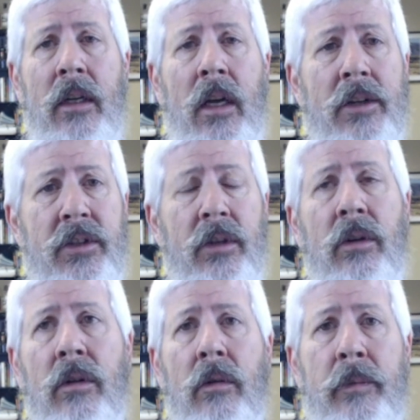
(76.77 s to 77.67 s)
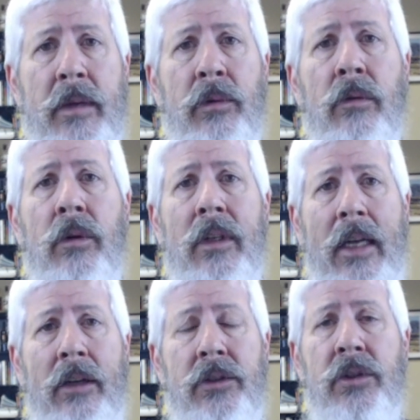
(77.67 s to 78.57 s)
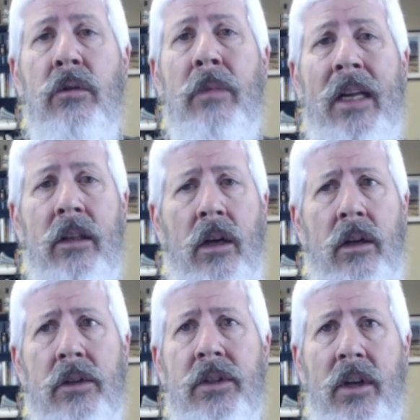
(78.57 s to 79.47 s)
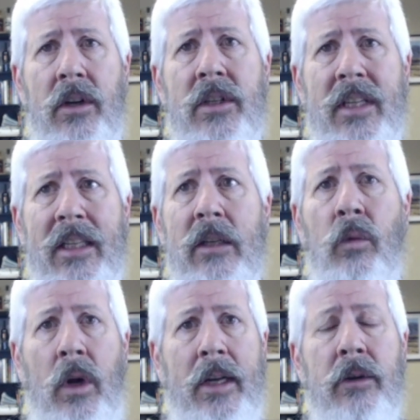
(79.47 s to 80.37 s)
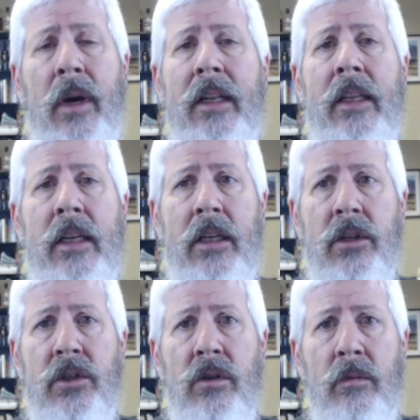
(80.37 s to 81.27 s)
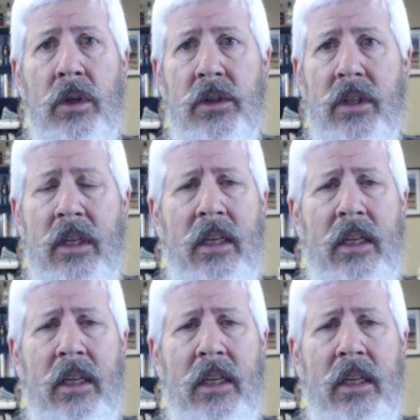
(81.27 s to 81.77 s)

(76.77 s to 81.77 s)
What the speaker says: until people were allowed to, by law, start selling wine directly to consumers.